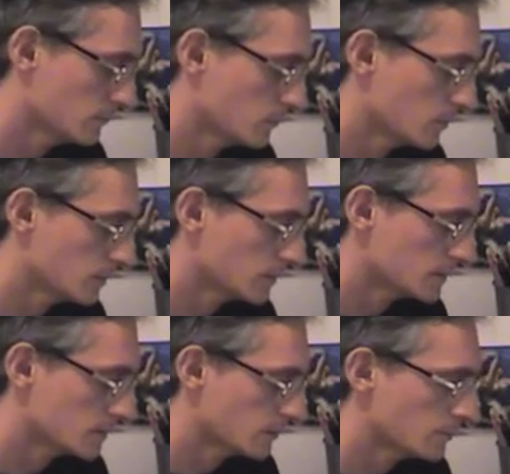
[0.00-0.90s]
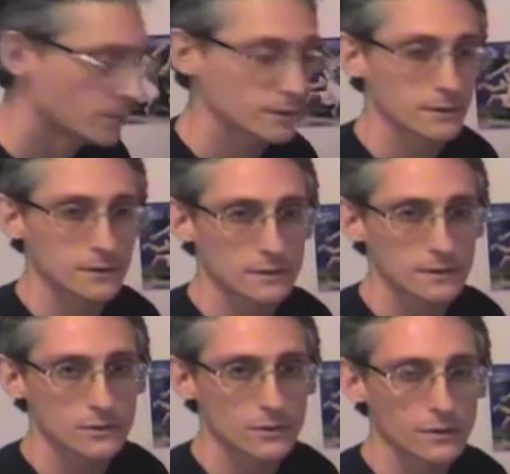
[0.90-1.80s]
what is so important in the
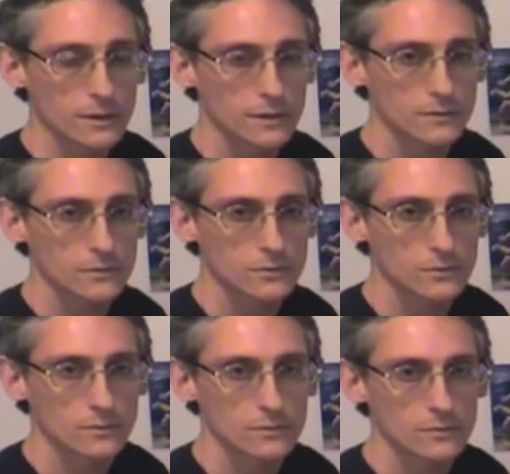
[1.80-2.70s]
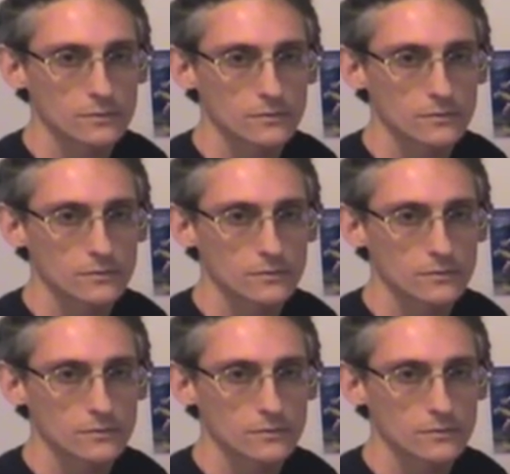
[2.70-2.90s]
story and to